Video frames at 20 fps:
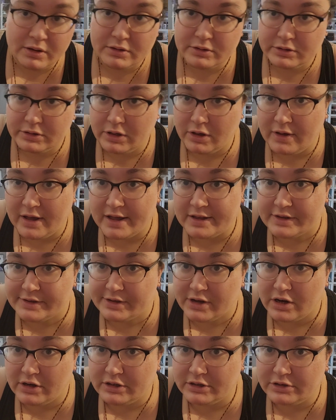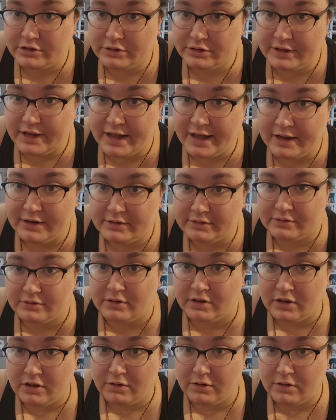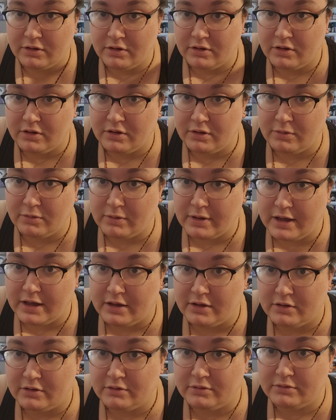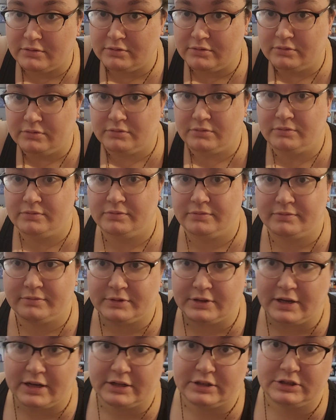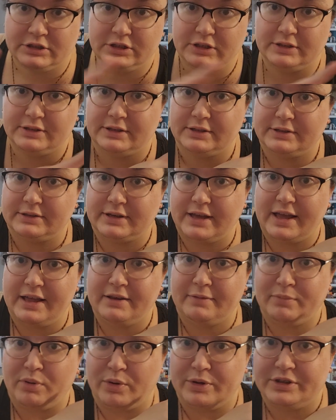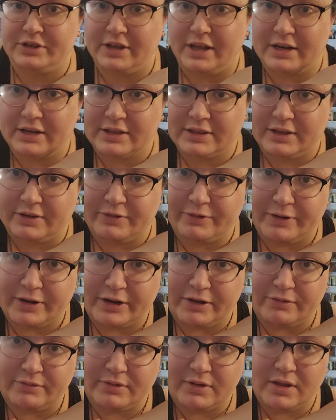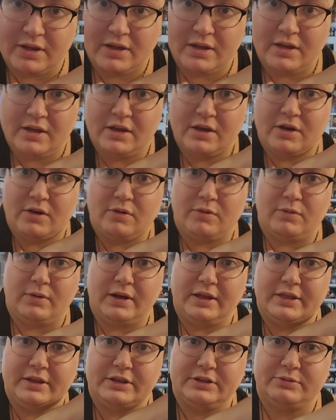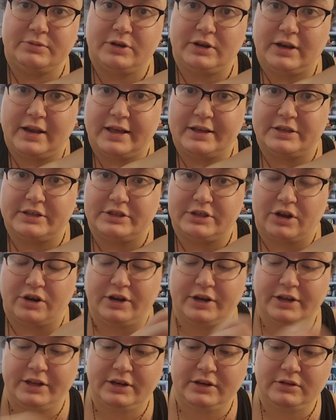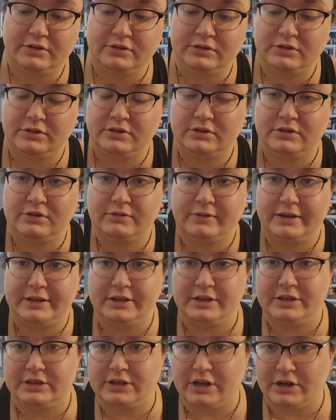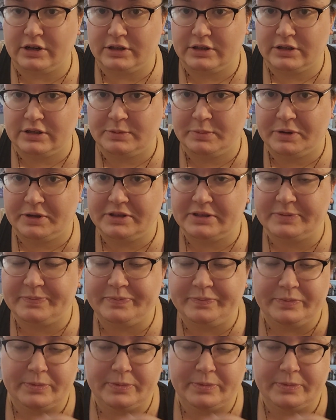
So I started doing that while... Jesus, I can't point to anything right now. While these were like started, when they started these sprints.